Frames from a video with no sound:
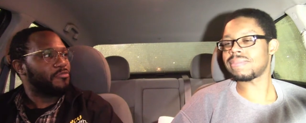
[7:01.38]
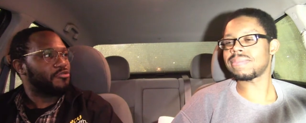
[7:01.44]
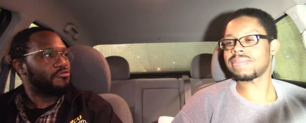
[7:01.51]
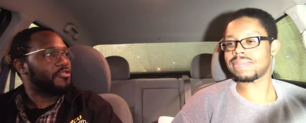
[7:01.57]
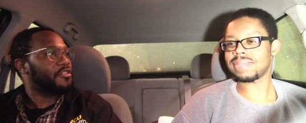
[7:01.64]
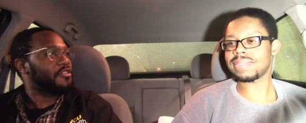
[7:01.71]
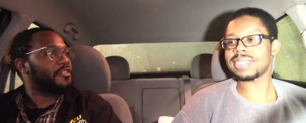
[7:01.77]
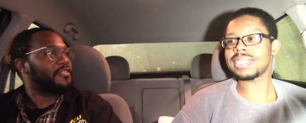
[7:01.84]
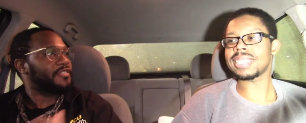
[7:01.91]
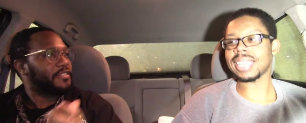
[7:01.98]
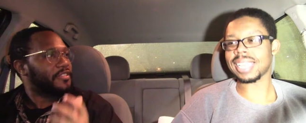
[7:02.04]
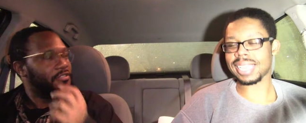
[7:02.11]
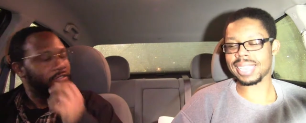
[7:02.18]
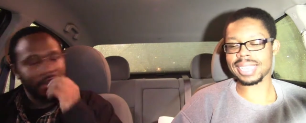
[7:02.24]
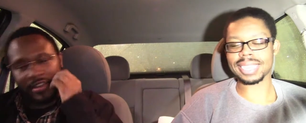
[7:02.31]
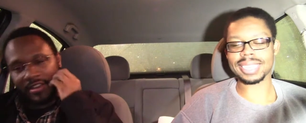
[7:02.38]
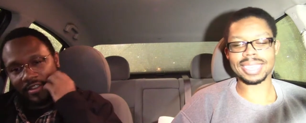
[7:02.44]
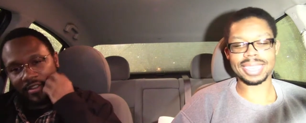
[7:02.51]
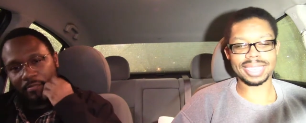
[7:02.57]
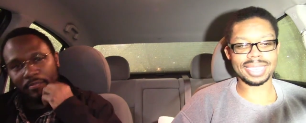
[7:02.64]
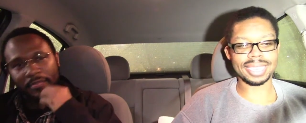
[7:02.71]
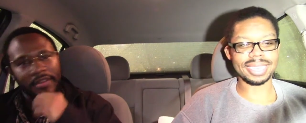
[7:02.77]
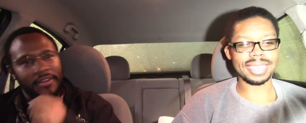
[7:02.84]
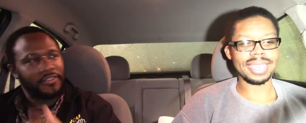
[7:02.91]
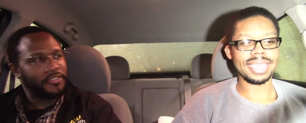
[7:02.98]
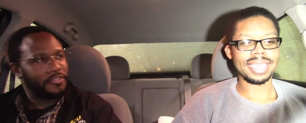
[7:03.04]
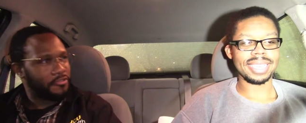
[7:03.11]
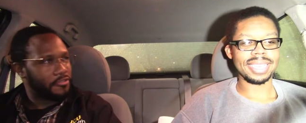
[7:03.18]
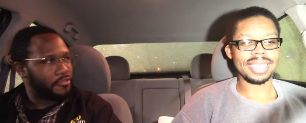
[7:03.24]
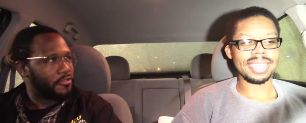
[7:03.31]
Speaker 1: drugs and yeah, had yeah. to
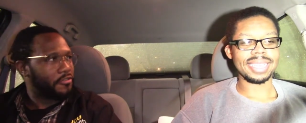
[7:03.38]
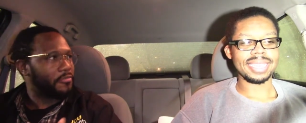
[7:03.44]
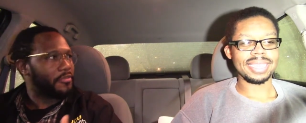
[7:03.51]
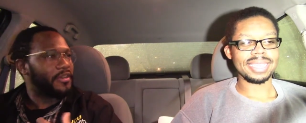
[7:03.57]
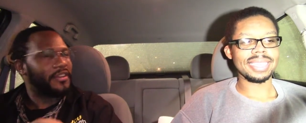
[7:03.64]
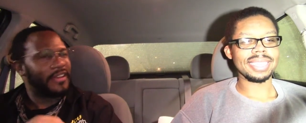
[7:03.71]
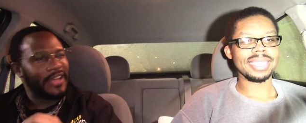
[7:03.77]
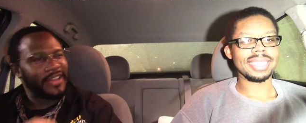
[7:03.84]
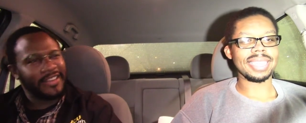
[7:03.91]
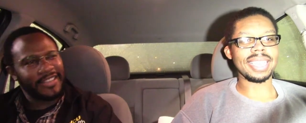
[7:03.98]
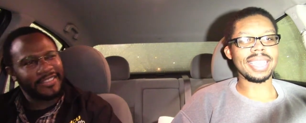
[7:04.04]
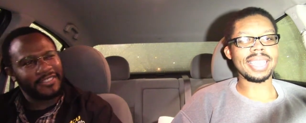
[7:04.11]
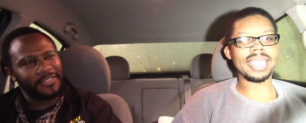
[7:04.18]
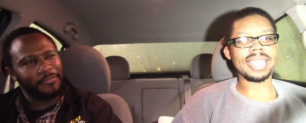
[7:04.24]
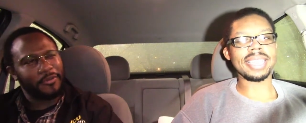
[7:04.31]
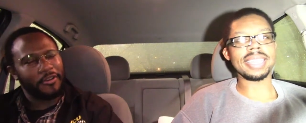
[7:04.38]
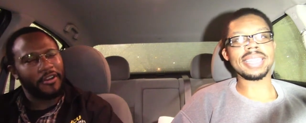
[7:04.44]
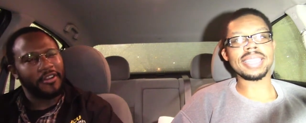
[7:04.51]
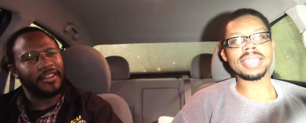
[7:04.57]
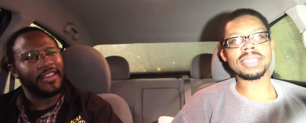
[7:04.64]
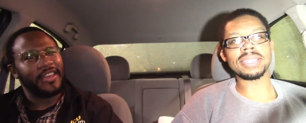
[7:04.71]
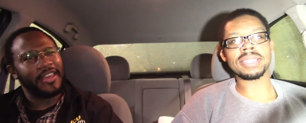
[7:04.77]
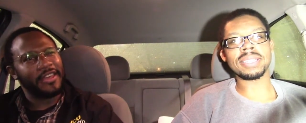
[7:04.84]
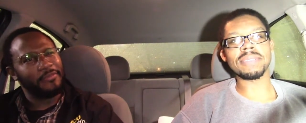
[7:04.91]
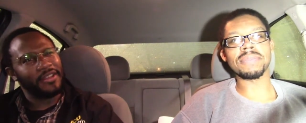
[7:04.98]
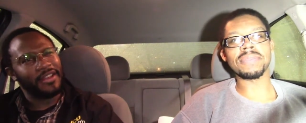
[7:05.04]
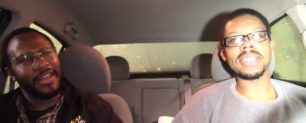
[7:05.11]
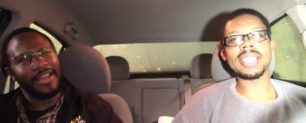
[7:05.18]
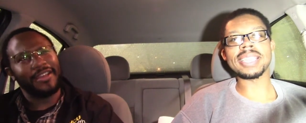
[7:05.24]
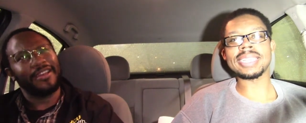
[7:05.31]
administer them and like that's the part that had me
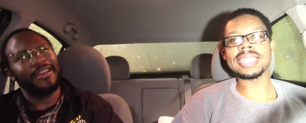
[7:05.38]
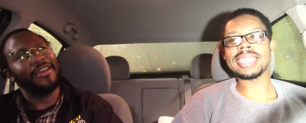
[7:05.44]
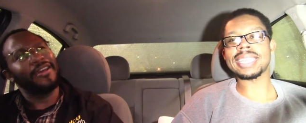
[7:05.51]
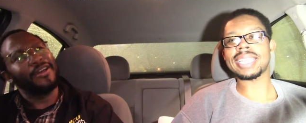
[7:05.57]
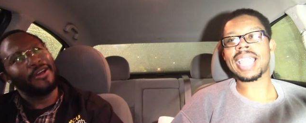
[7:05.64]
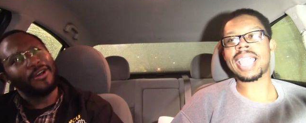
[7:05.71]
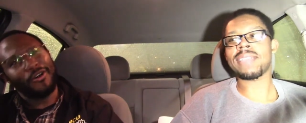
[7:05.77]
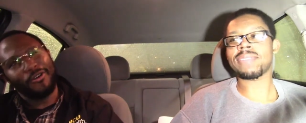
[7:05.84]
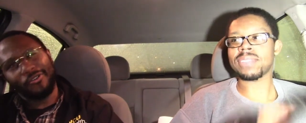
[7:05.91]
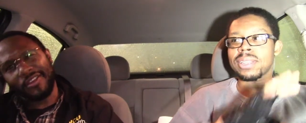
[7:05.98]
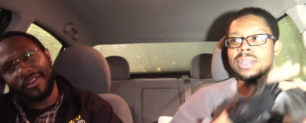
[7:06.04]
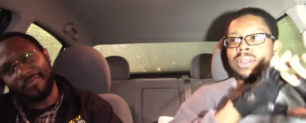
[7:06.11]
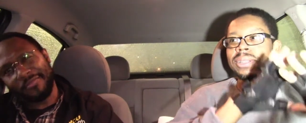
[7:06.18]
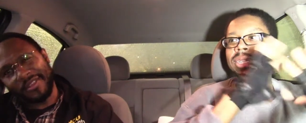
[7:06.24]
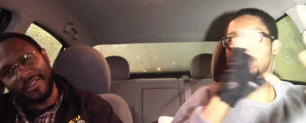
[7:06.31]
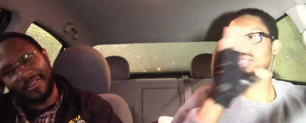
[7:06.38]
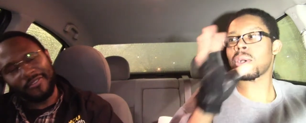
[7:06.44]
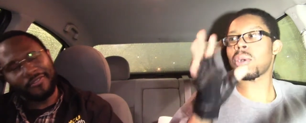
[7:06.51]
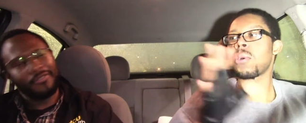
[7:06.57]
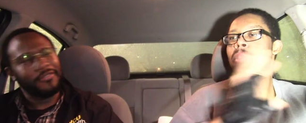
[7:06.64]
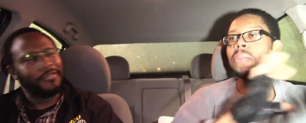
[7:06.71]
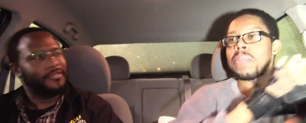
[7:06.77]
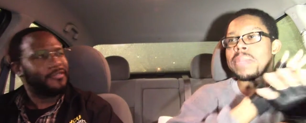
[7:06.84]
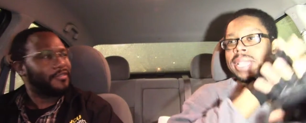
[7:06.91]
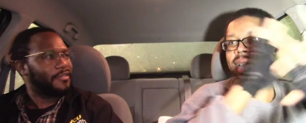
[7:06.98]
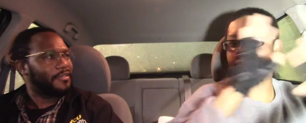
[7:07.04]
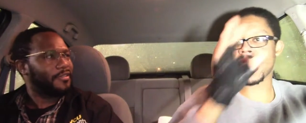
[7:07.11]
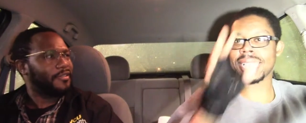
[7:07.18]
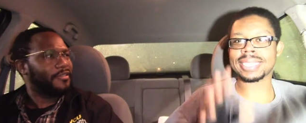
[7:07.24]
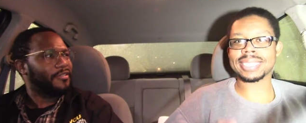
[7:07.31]
like
Speaker 2: hold after up now. this whole big
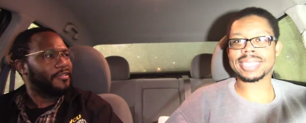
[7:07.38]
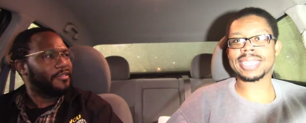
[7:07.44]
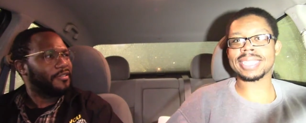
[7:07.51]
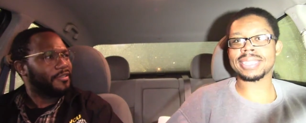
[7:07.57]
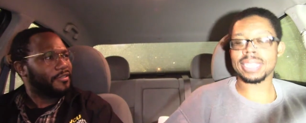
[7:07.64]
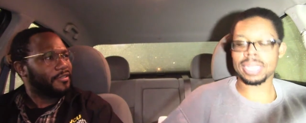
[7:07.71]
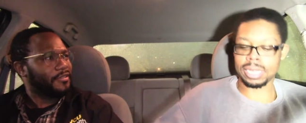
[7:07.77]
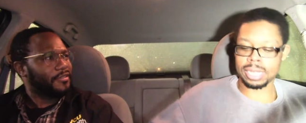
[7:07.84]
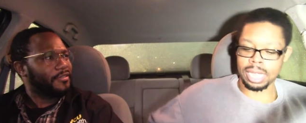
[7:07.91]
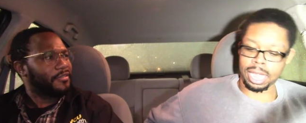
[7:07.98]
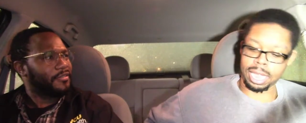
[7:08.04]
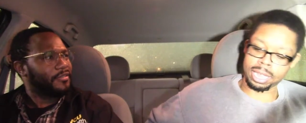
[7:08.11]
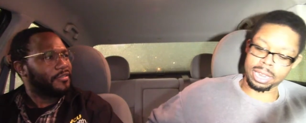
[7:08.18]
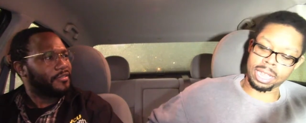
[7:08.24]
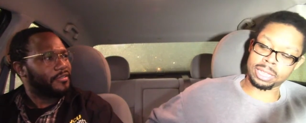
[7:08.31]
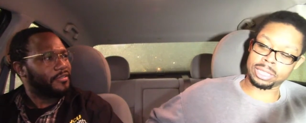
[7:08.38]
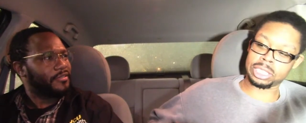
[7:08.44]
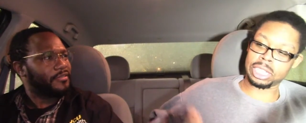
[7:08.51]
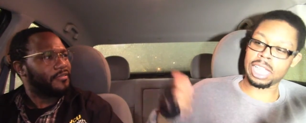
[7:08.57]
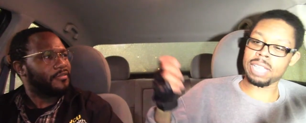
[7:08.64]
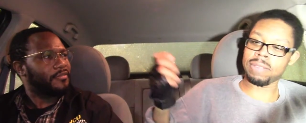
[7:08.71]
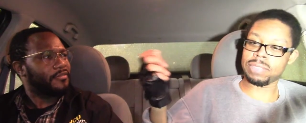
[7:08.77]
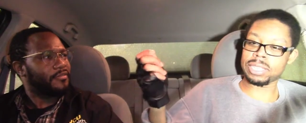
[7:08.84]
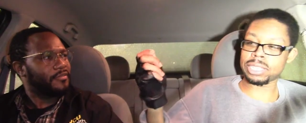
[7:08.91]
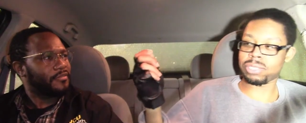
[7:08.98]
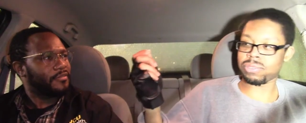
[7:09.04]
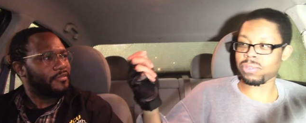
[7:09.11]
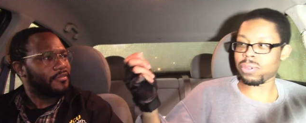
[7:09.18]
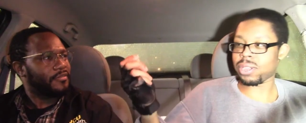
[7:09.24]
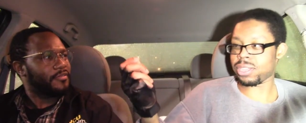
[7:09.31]
accident I saved this
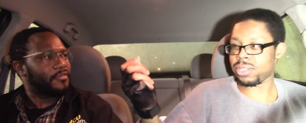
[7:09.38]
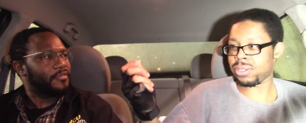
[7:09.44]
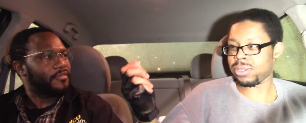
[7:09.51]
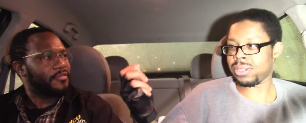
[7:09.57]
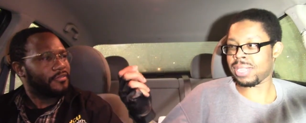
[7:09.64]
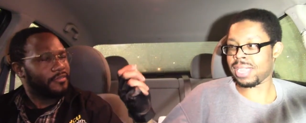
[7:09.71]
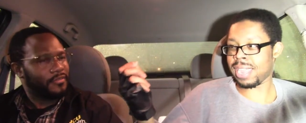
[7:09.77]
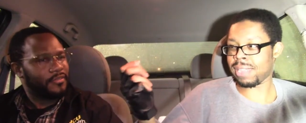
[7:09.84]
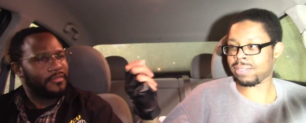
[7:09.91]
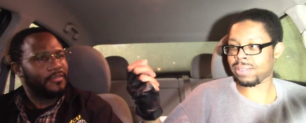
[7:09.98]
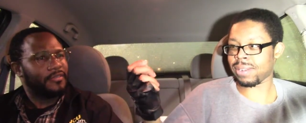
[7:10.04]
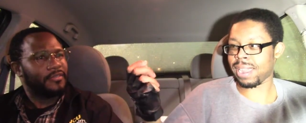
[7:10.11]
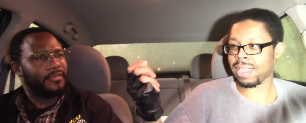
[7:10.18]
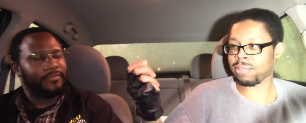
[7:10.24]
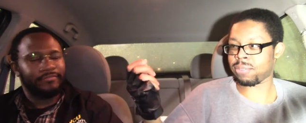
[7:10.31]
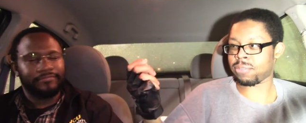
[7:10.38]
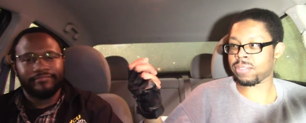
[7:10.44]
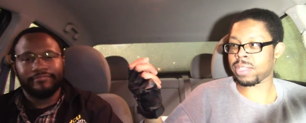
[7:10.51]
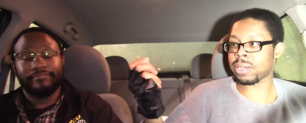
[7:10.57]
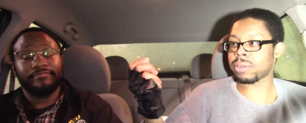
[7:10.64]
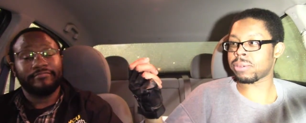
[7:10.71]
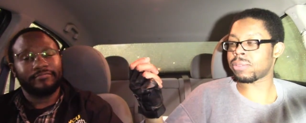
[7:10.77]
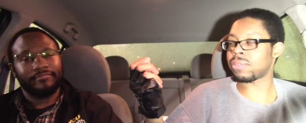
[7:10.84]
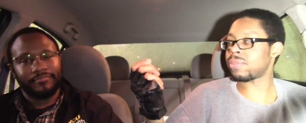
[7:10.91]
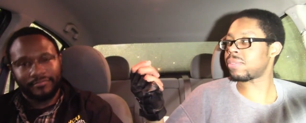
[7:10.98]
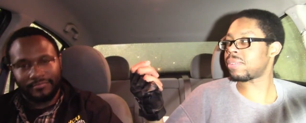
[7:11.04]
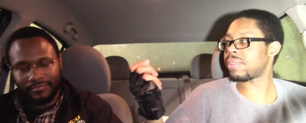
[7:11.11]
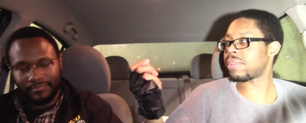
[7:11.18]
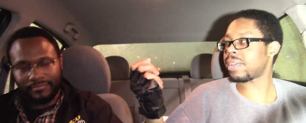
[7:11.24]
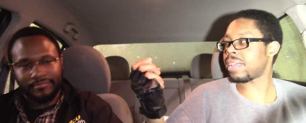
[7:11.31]
for you after I fell
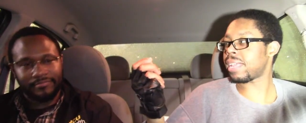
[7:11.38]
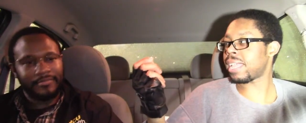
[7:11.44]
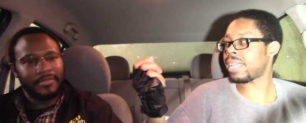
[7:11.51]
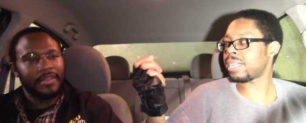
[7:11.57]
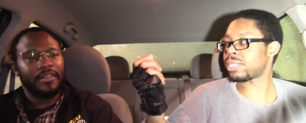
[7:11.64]
80